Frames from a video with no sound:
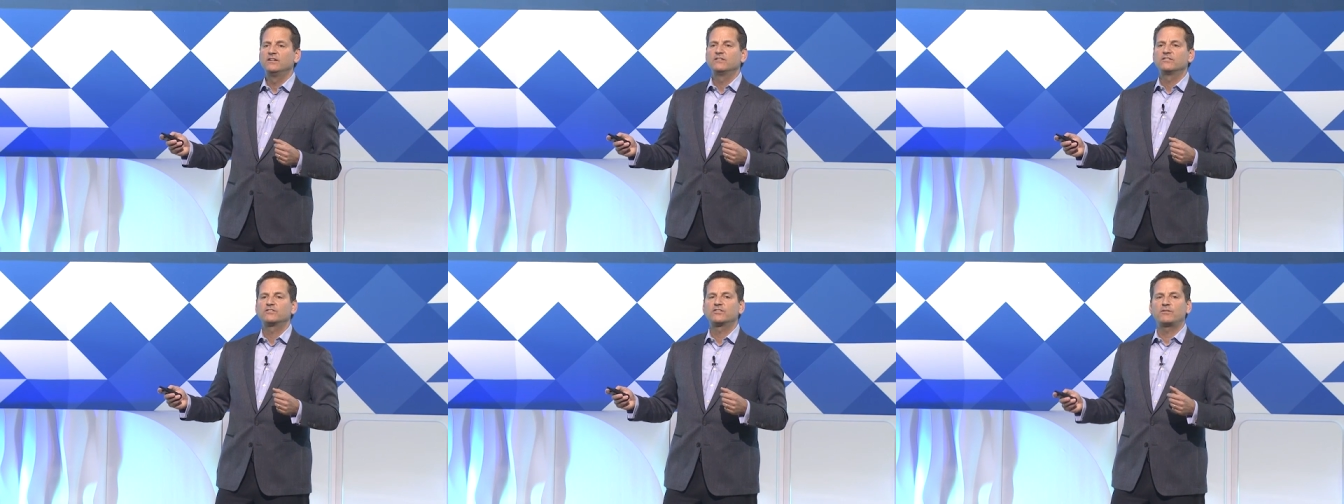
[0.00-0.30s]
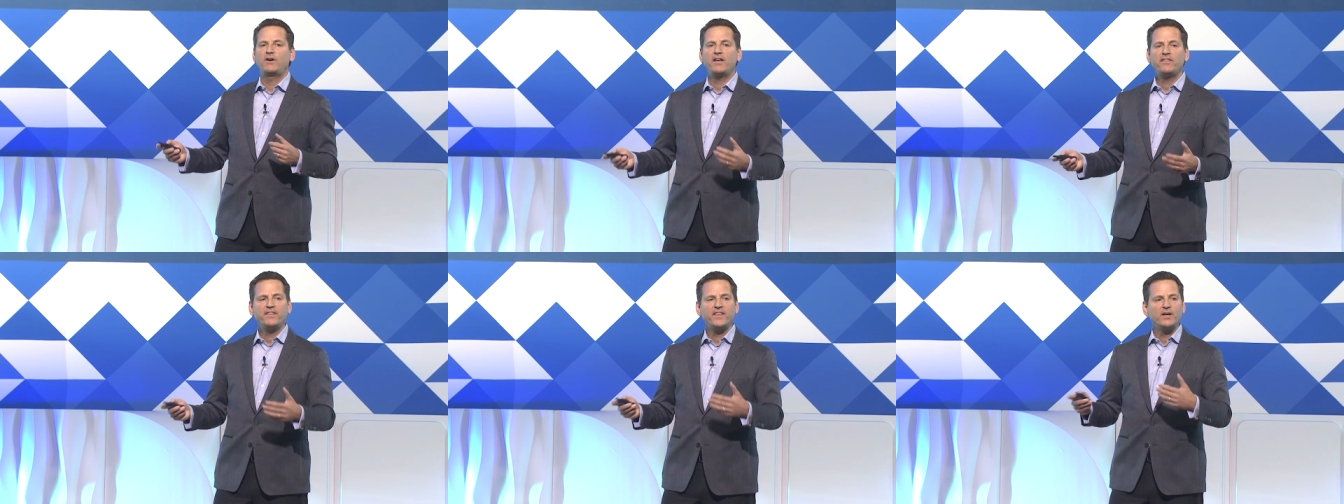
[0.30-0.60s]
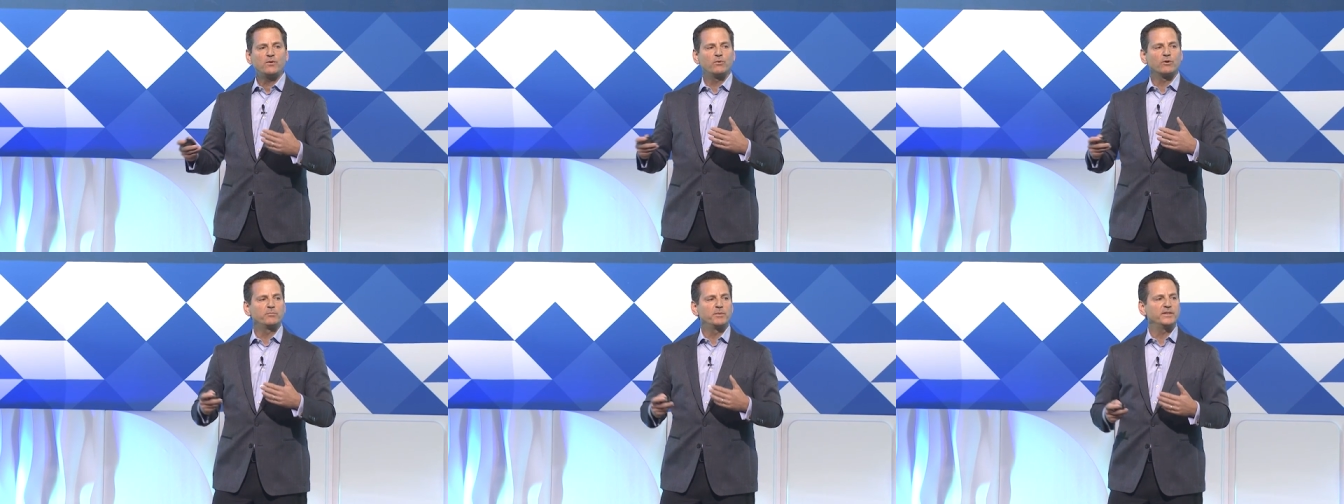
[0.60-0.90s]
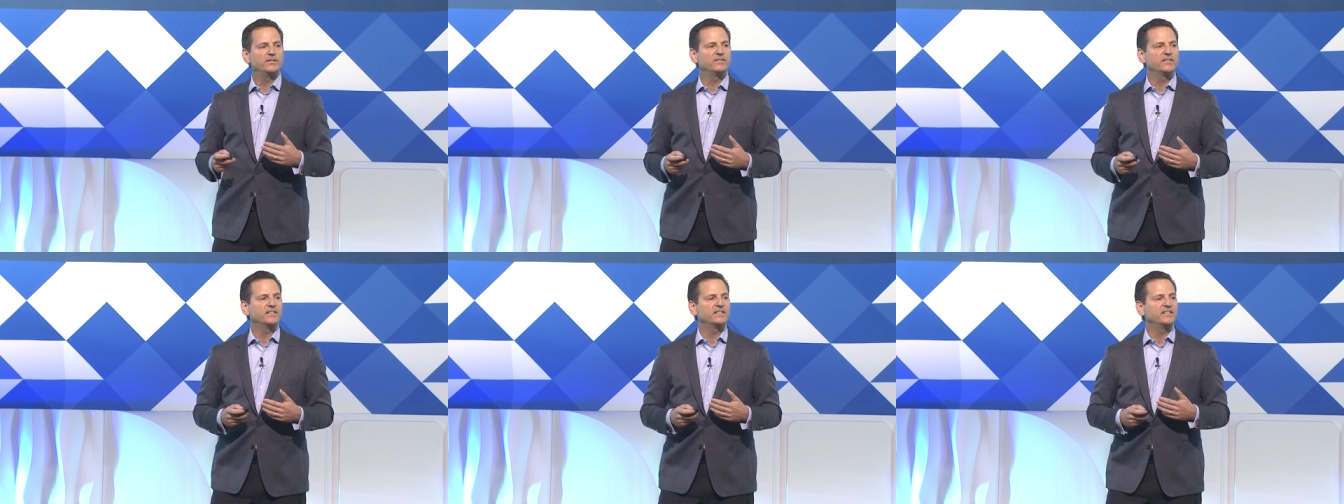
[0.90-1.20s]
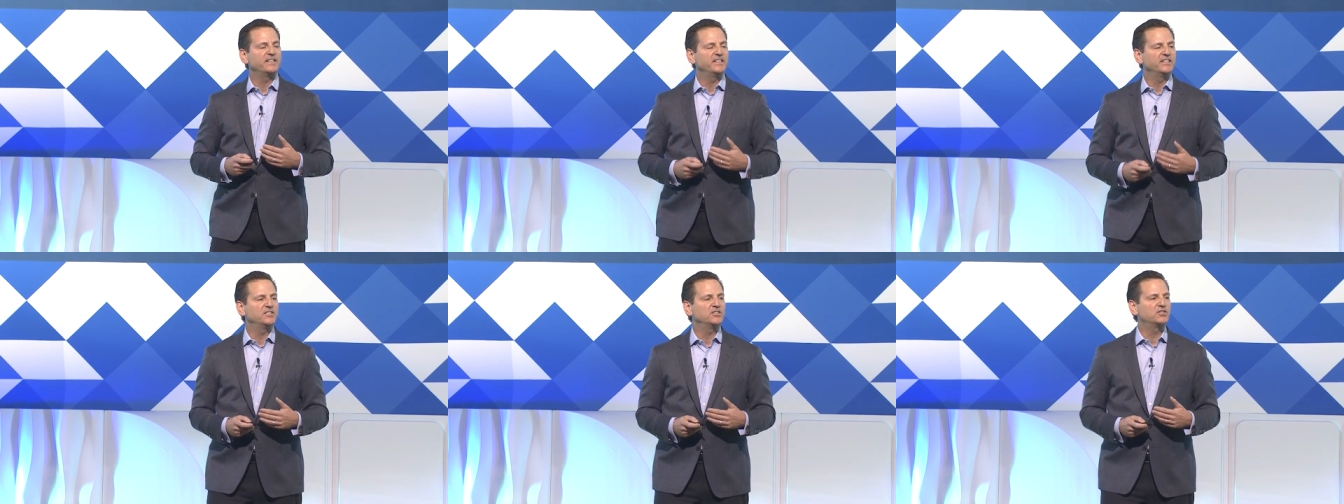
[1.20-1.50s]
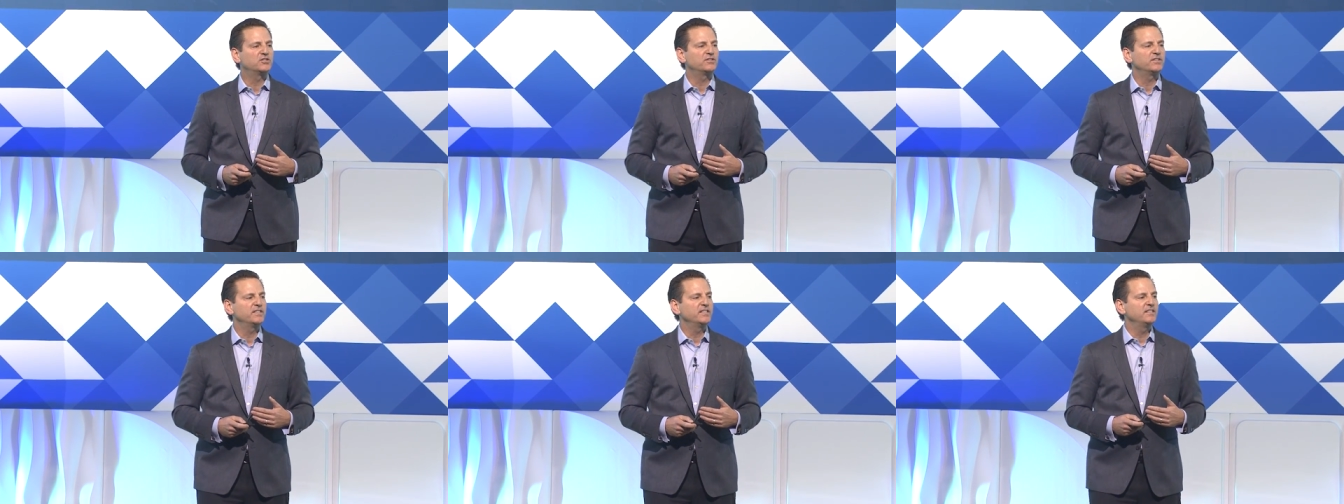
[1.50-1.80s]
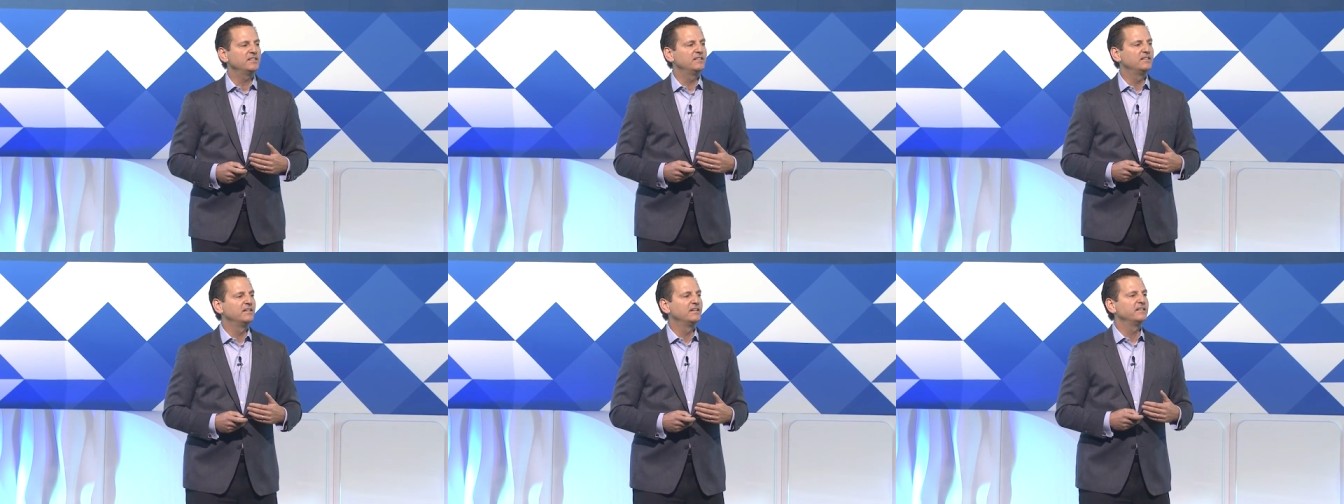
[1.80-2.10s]
So I think we're building an industry
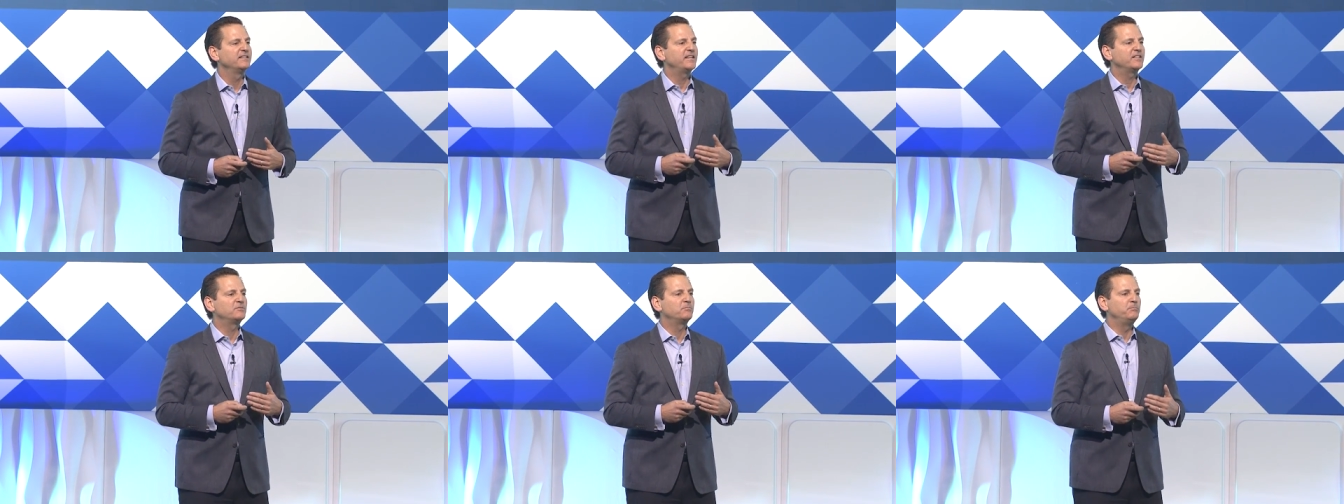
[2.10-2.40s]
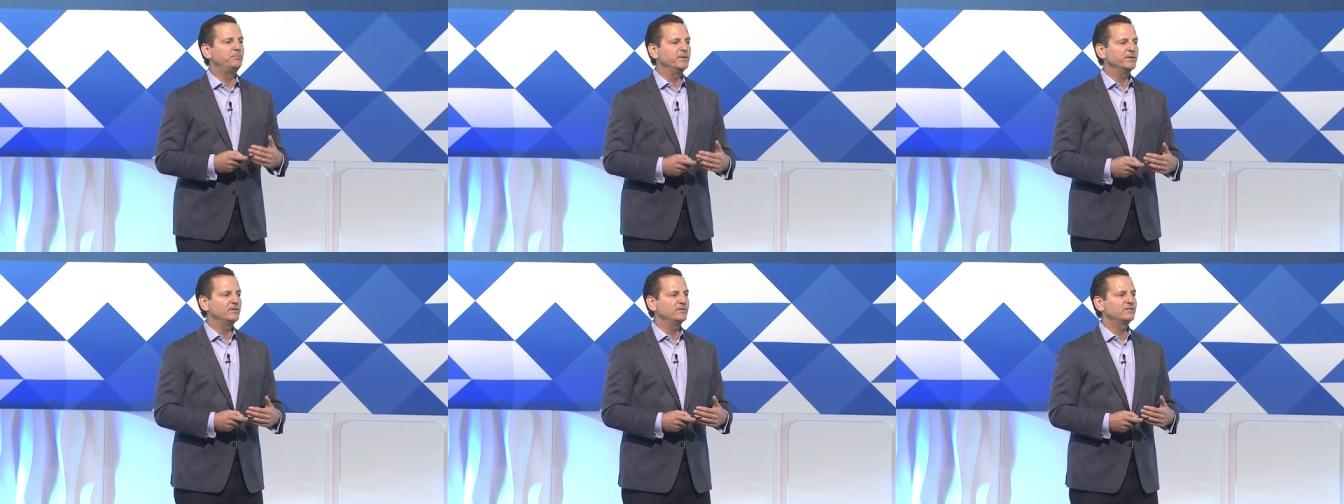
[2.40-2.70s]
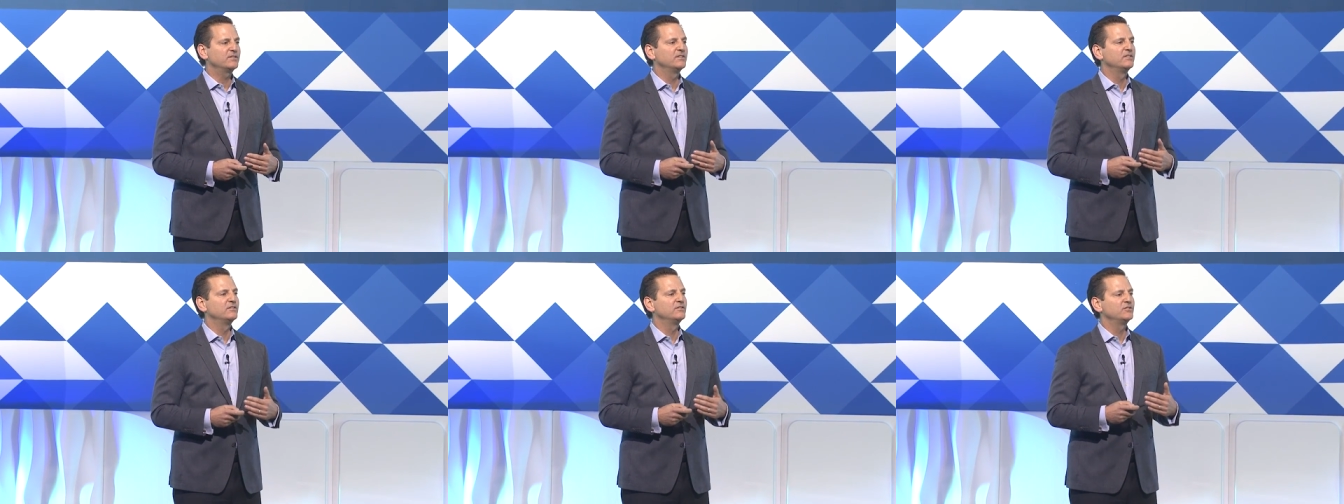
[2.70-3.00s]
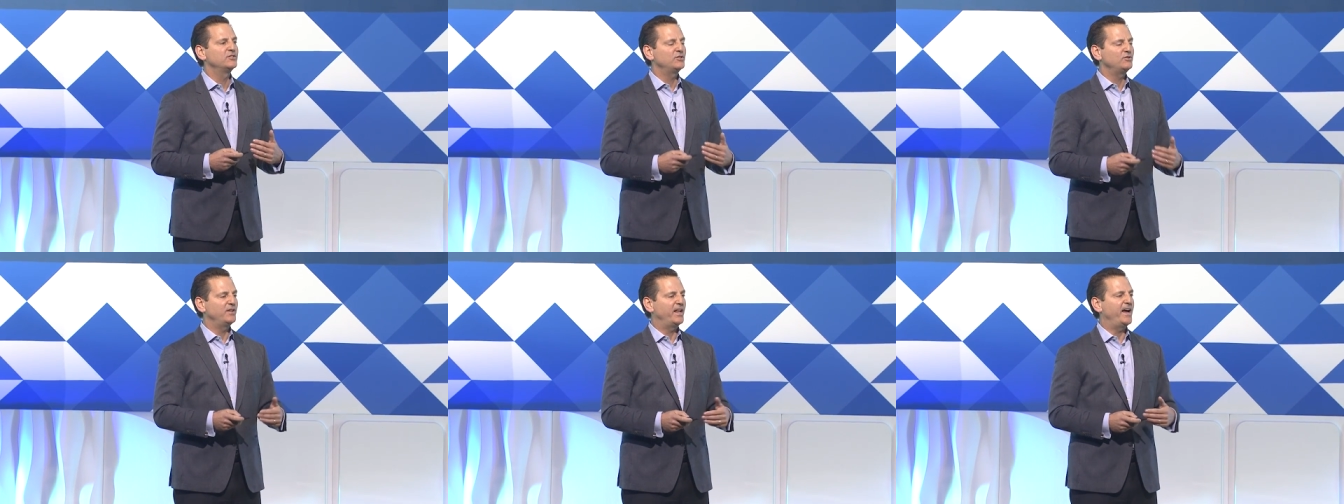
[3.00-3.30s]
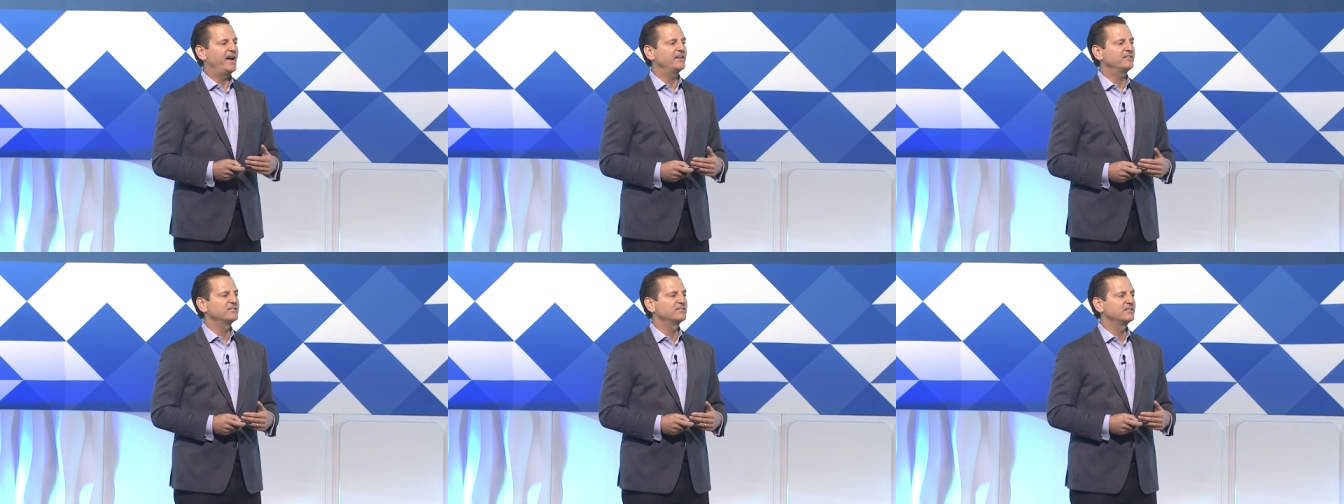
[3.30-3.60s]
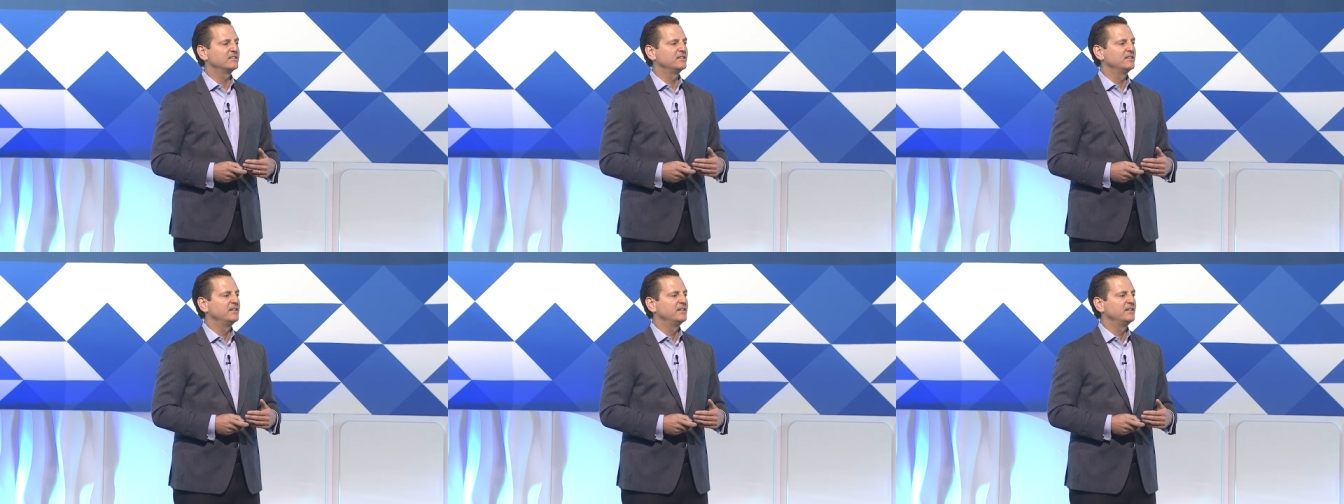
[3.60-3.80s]
that's built to last.